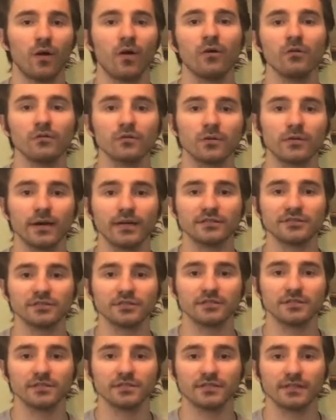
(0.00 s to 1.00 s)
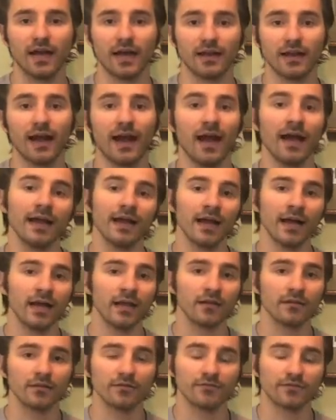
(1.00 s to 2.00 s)
all the questions that I
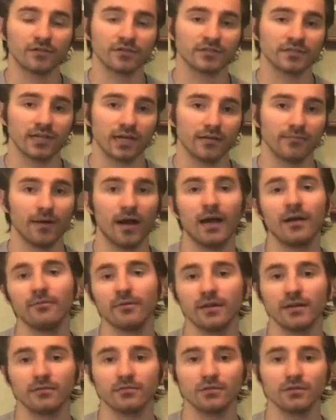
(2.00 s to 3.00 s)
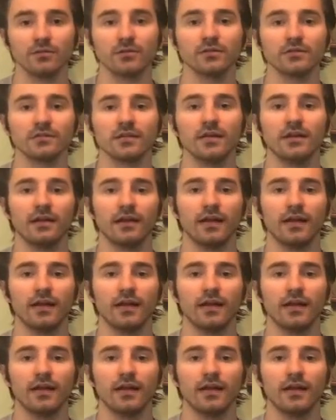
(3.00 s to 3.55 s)
had the first time I went outdoors